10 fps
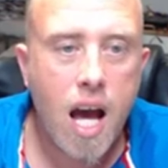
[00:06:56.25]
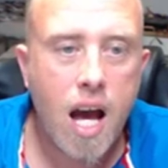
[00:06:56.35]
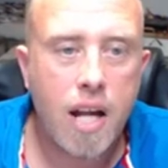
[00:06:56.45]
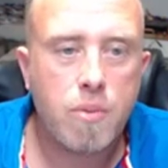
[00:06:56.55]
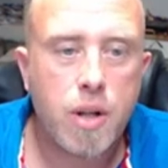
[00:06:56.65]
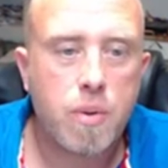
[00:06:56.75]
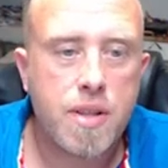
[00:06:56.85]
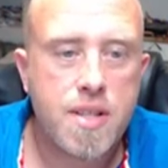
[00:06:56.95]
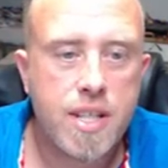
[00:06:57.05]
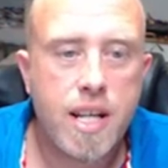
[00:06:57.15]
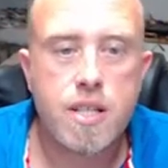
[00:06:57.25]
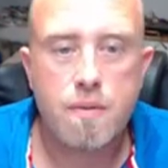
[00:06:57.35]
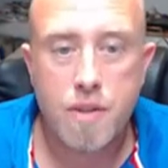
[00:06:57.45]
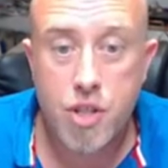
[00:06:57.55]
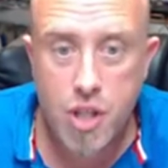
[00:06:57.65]
And you wonder what the CN
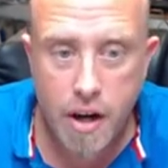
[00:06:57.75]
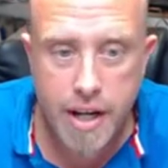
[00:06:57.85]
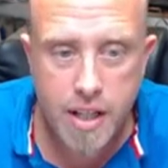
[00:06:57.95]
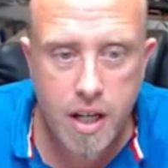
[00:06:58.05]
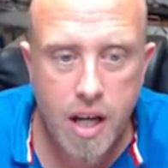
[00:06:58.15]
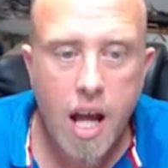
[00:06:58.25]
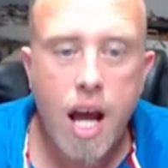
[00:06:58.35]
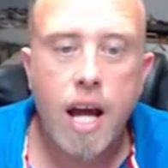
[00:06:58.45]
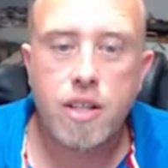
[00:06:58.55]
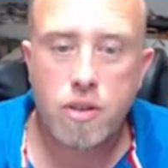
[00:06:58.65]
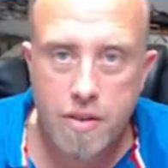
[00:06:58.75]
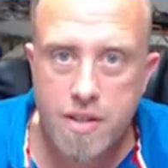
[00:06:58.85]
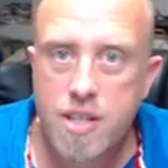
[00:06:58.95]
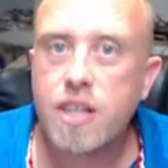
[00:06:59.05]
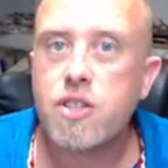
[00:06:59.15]
is for China. And you
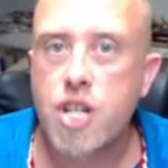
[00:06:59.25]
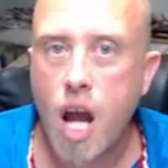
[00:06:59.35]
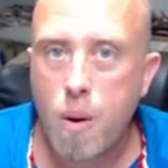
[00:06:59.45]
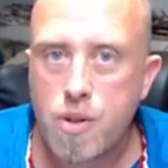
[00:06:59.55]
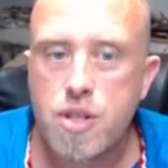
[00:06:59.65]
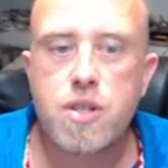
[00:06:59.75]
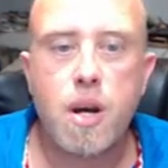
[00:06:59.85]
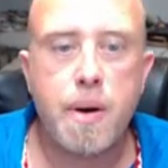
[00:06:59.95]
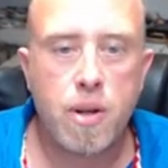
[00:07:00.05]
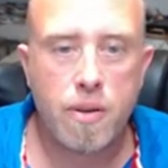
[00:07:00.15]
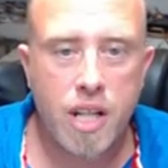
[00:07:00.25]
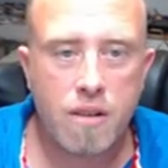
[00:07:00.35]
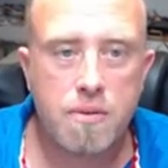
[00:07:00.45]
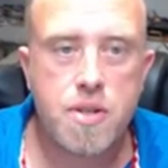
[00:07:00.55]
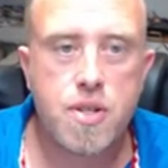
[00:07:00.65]
can see the chat which is going on
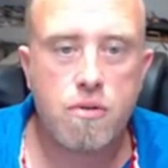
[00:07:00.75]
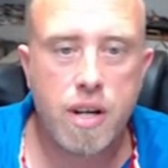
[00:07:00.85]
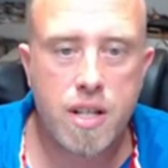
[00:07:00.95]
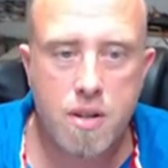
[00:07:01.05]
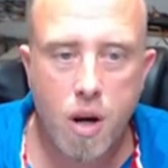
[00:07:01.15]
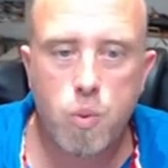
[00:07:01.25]
here on the screen.